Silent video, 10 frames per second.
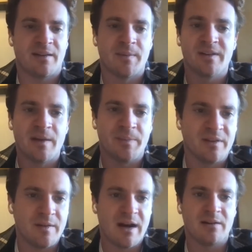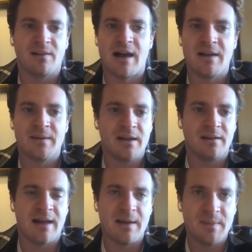Some examples of that are
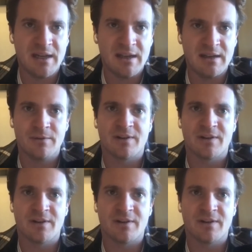limonene,